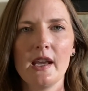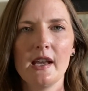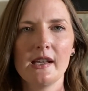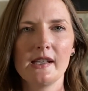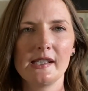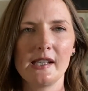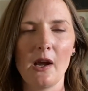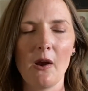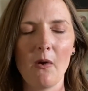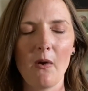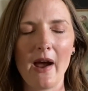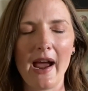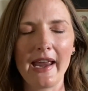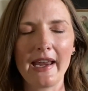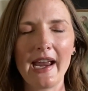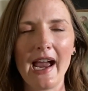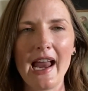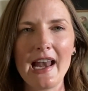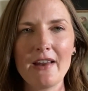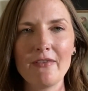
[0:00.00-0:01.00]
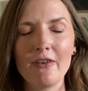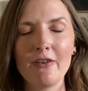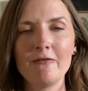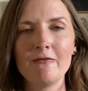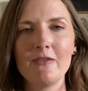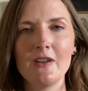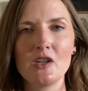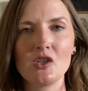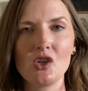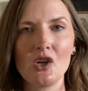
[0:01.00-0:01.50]
So I kind of
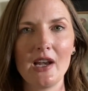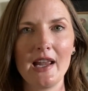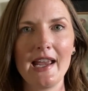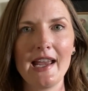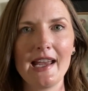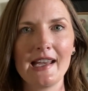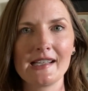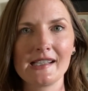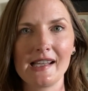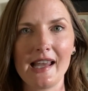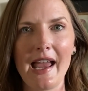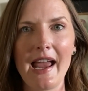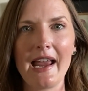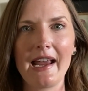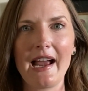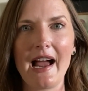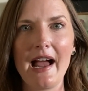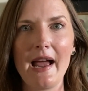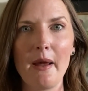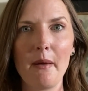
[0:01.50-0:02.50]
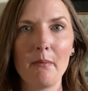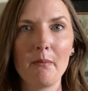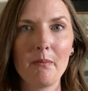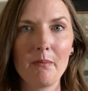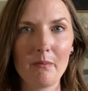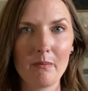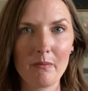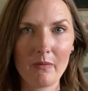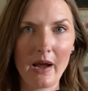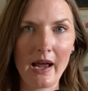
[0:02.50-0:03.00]
envision it as like I
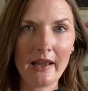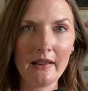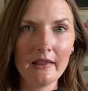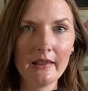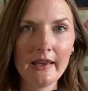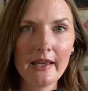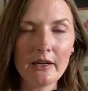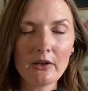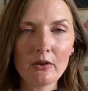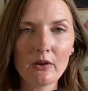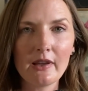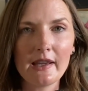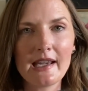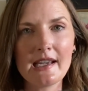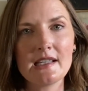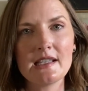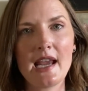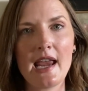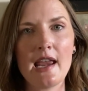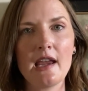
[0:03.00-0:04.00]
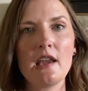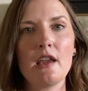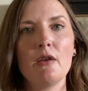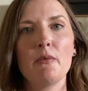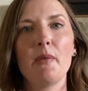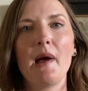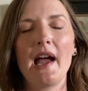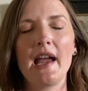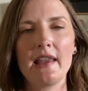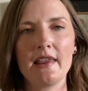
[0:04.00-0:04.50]
literally take you
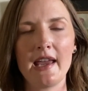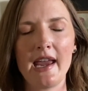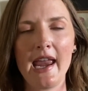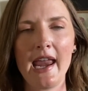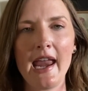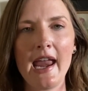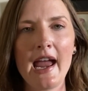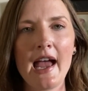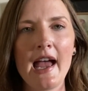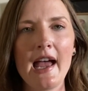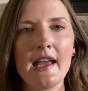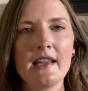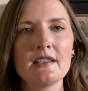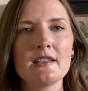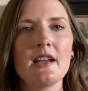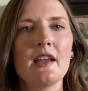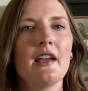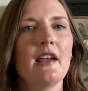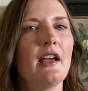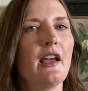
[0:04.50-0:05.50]
by the hand.